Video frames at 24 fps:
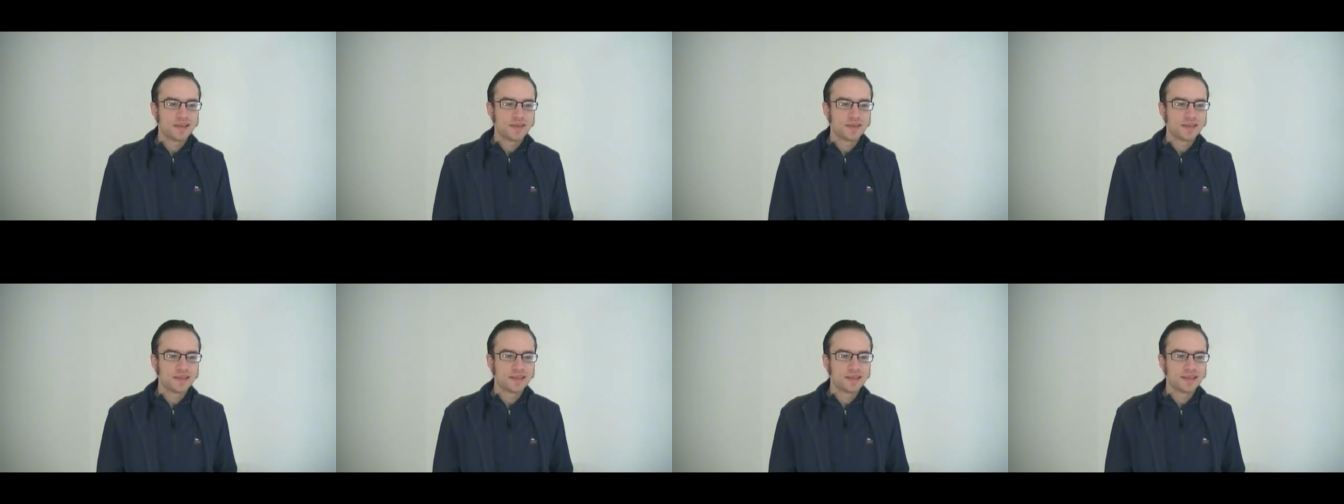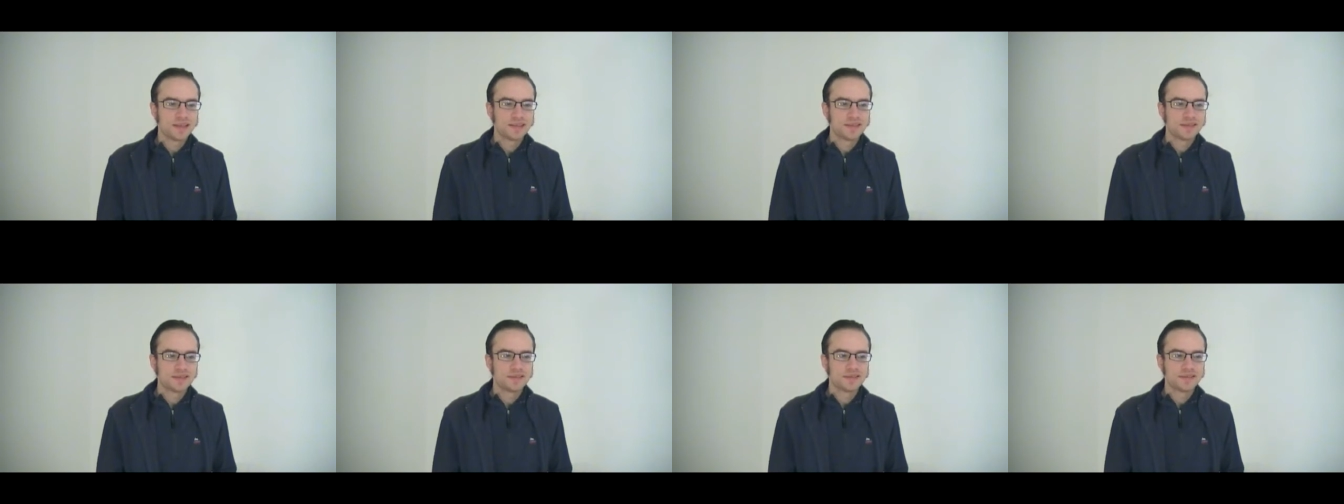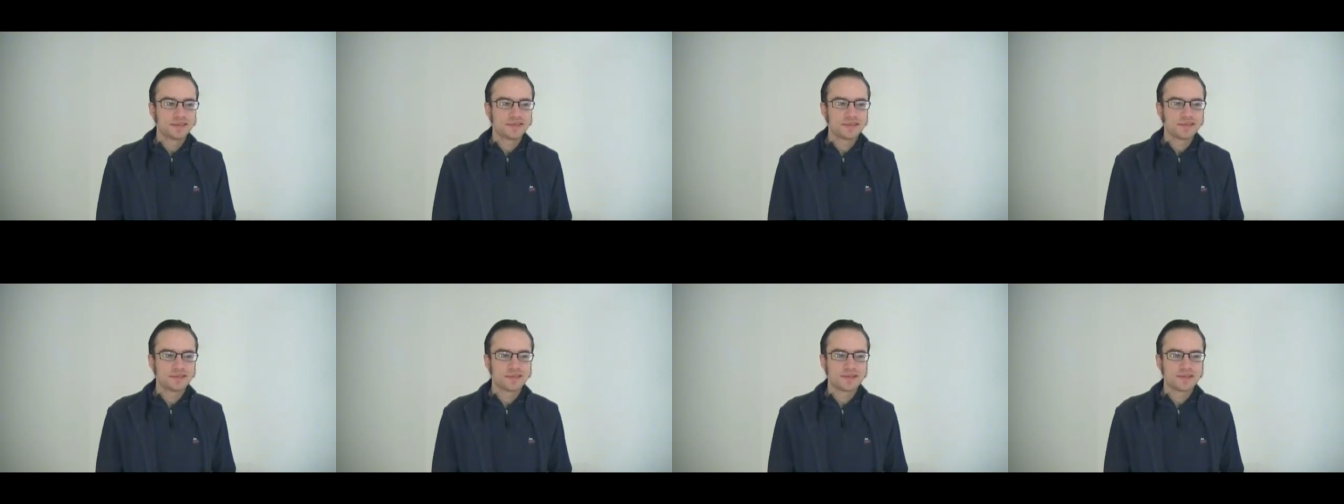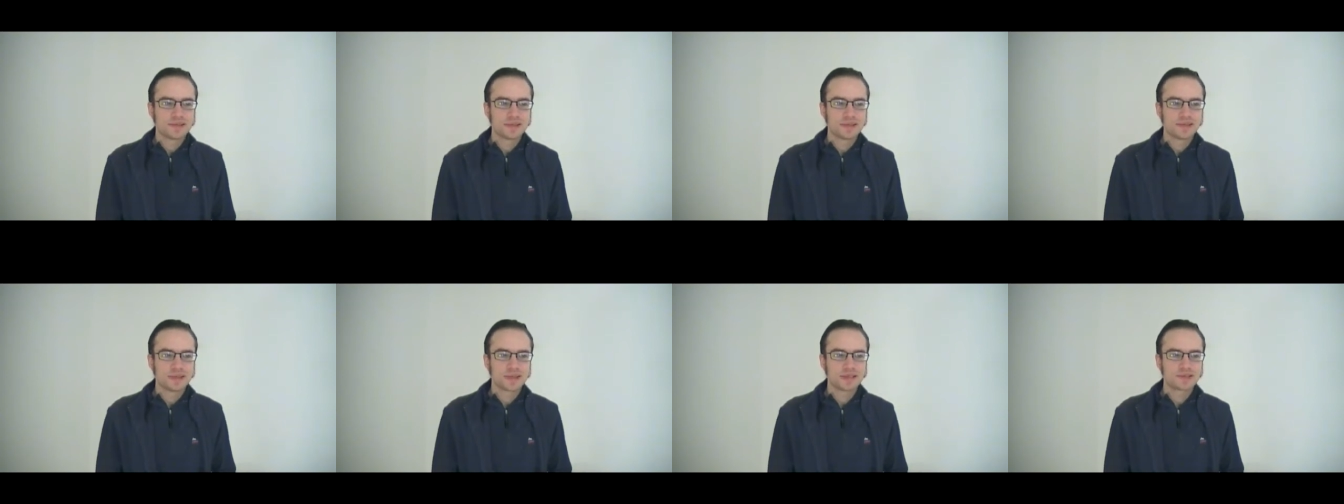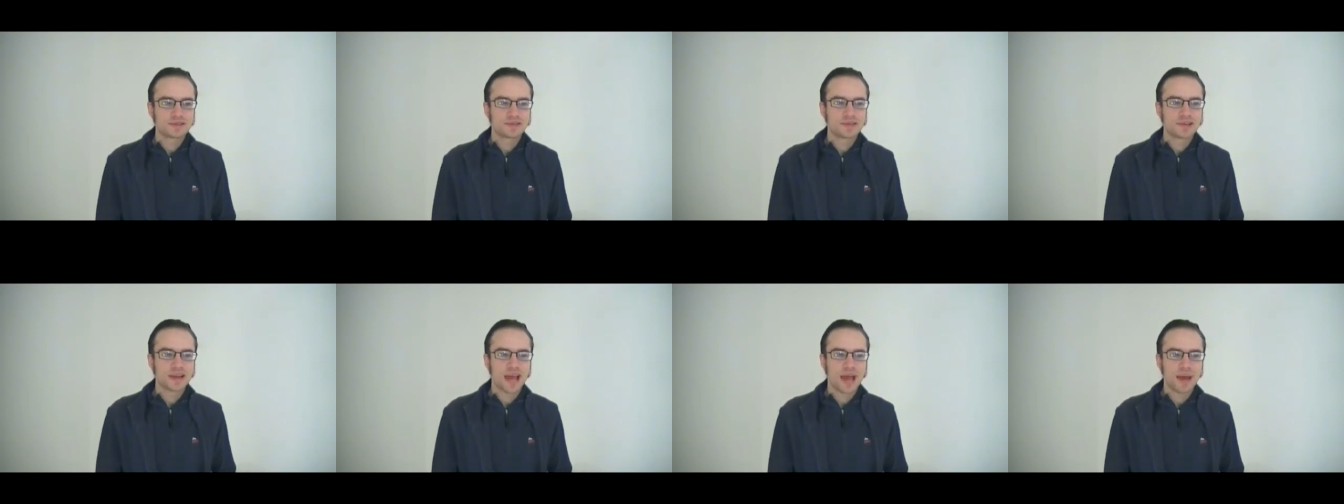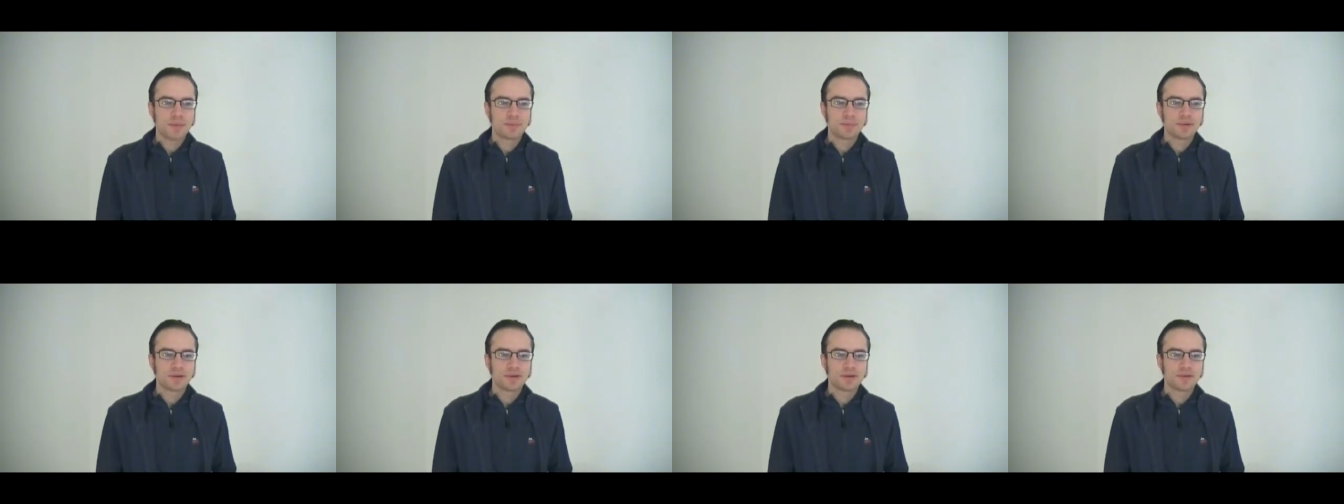the the things could
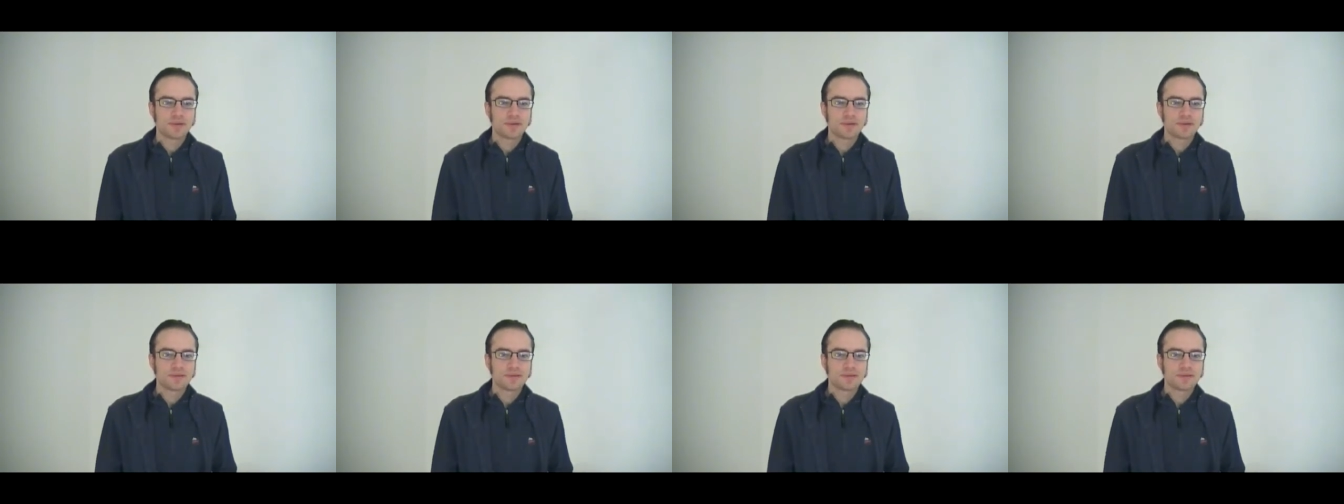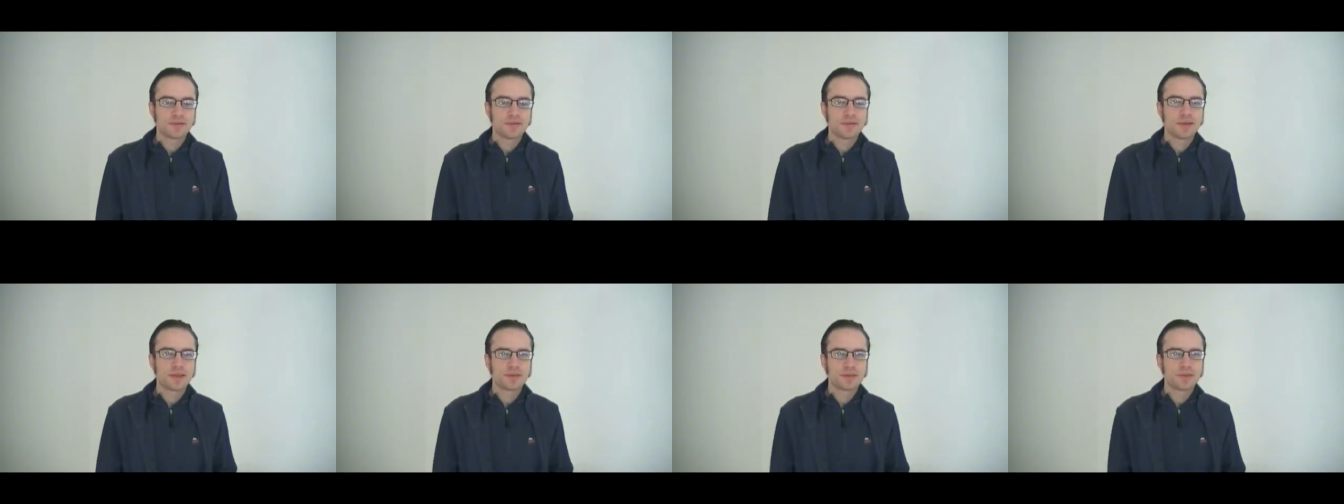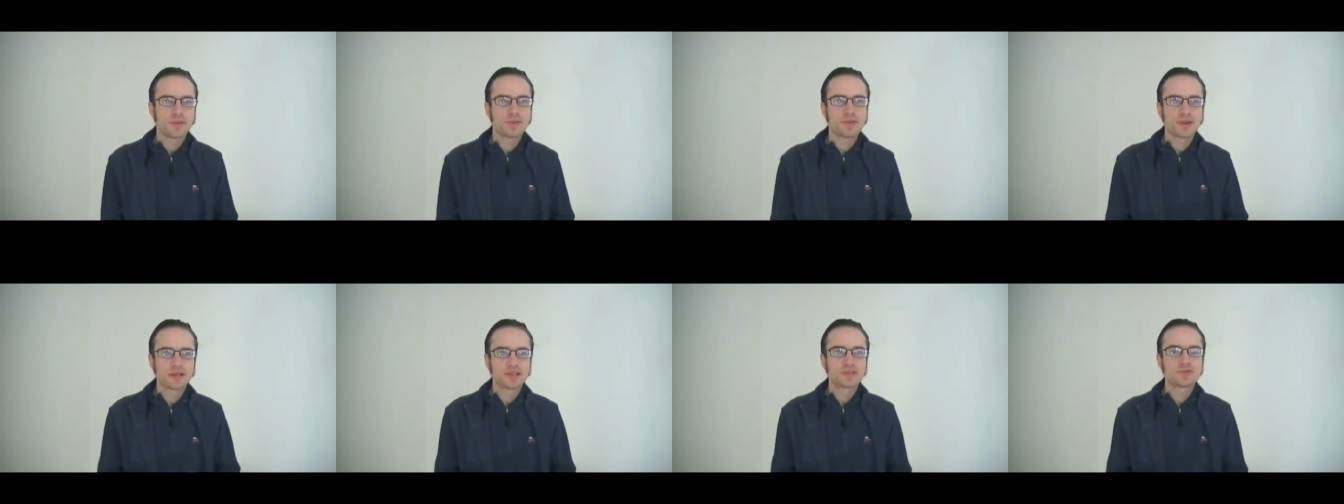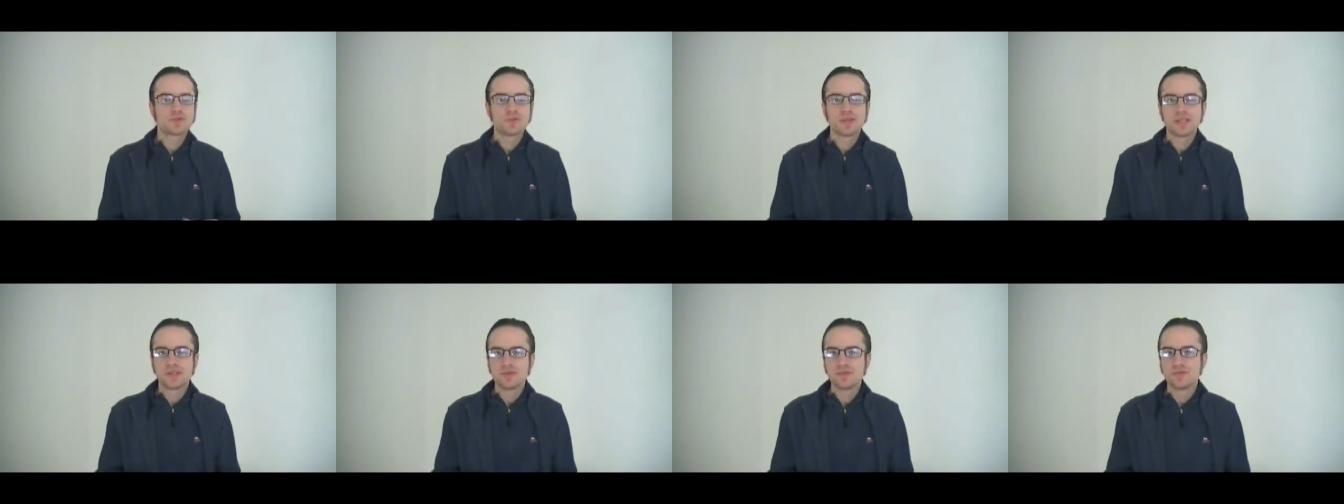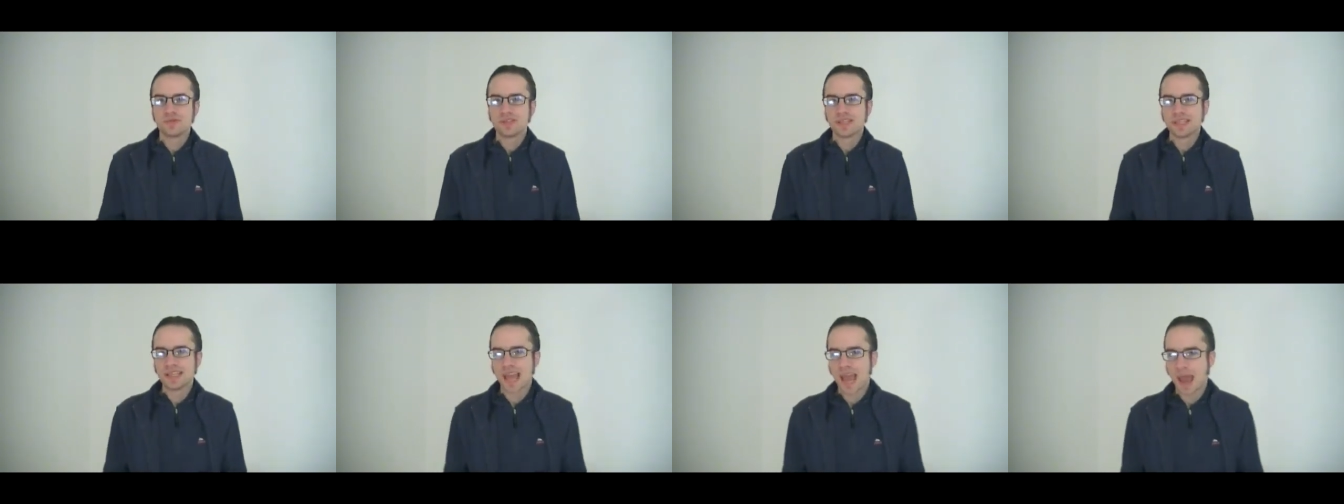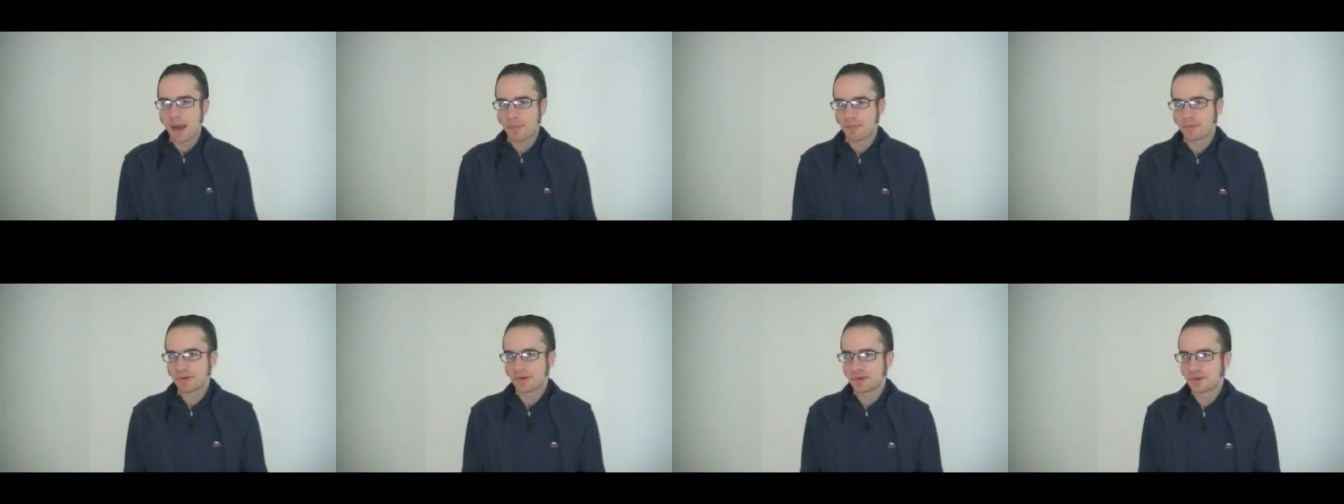happen, that the things we do see
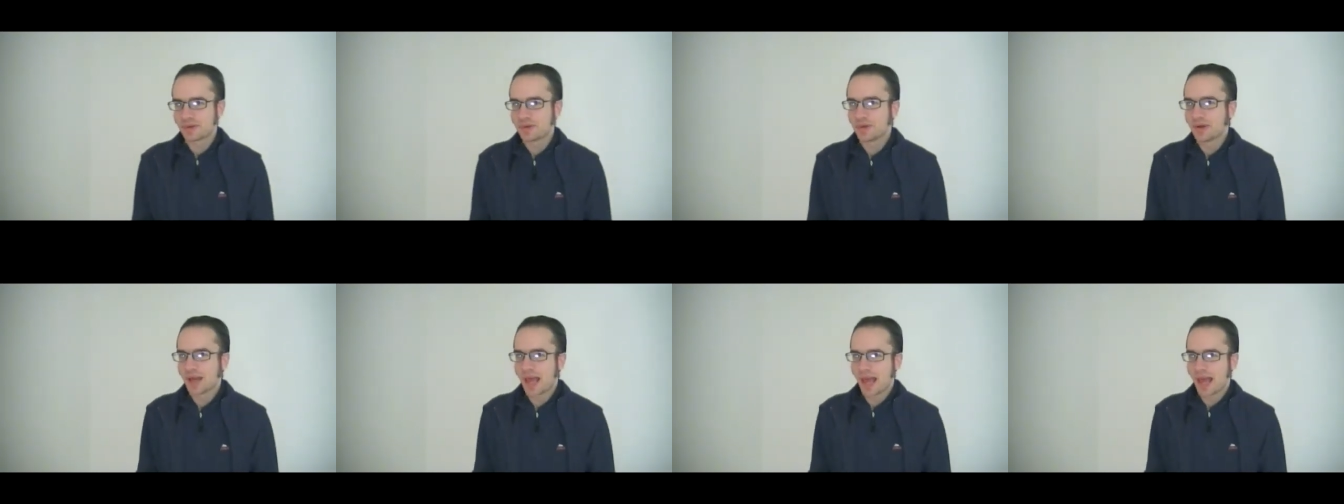happen could